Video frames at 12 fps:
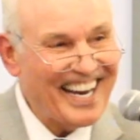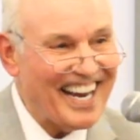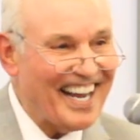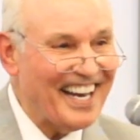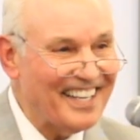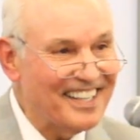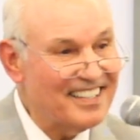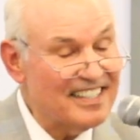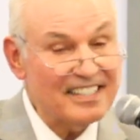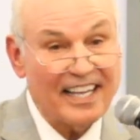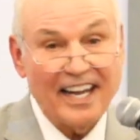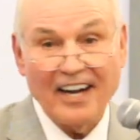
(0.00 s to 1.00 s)
and
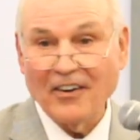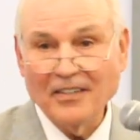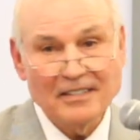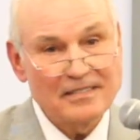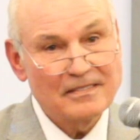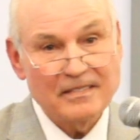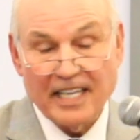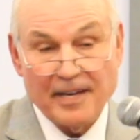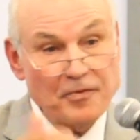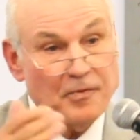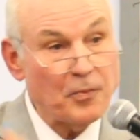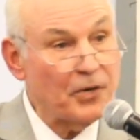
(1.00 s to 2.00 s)
this gal
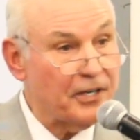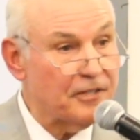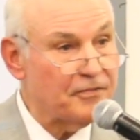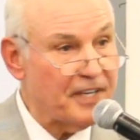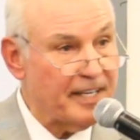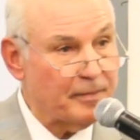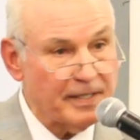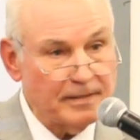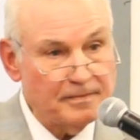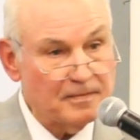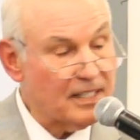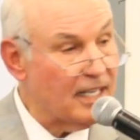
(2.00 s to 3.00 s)
came from a pretty good
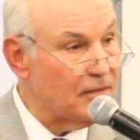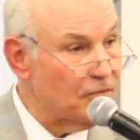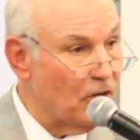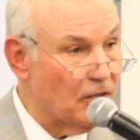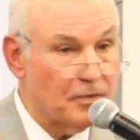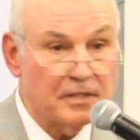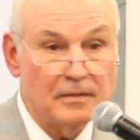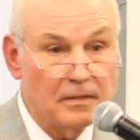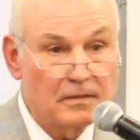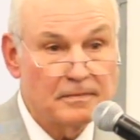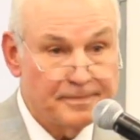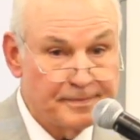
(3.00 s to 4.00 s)
family, got involved with
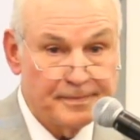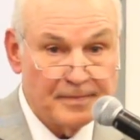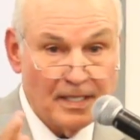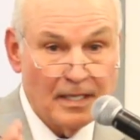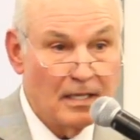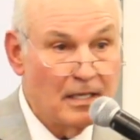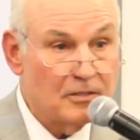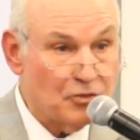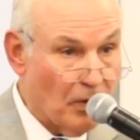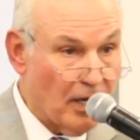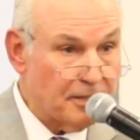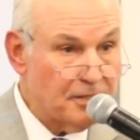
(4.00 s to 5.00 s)

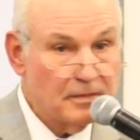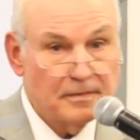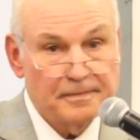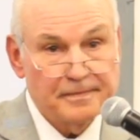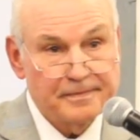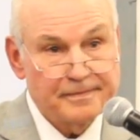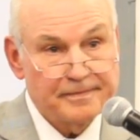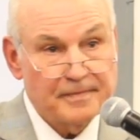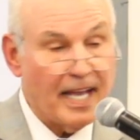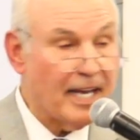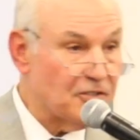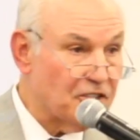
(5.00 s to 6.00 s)
drugs,
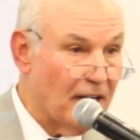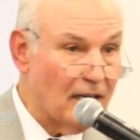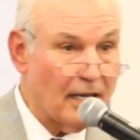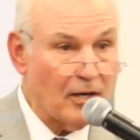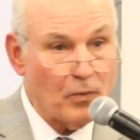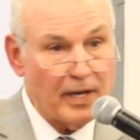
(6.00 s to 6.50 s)
had a child out of